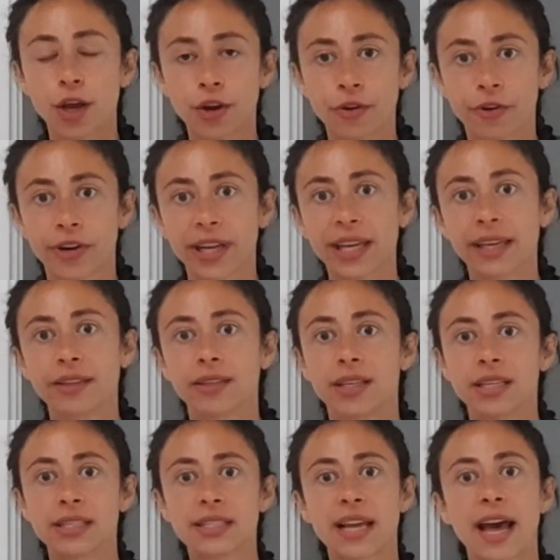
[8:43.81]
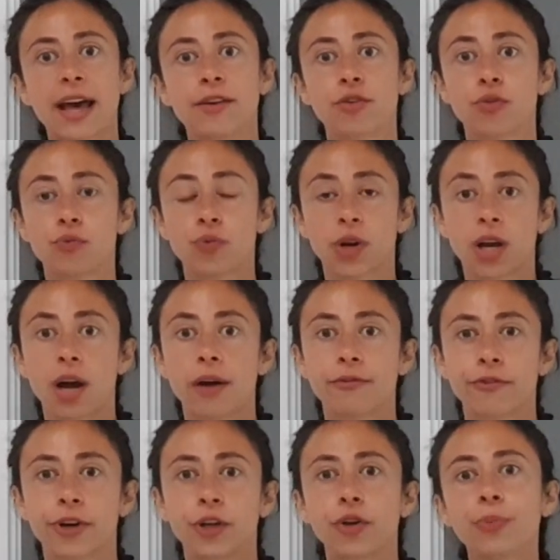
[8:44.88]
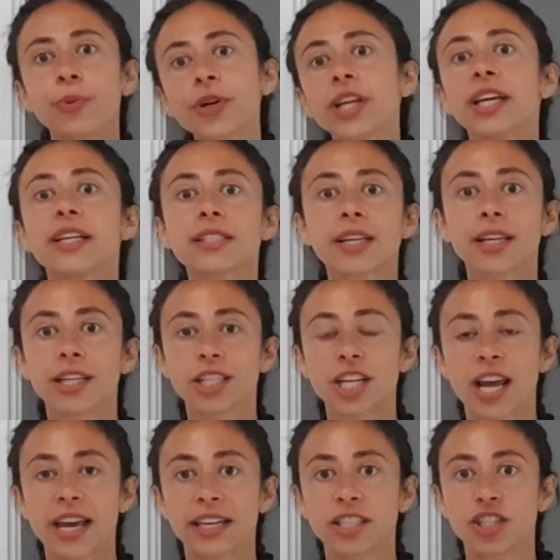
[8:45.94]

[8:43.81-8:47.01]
chronic illness and recovery, your body is going to change.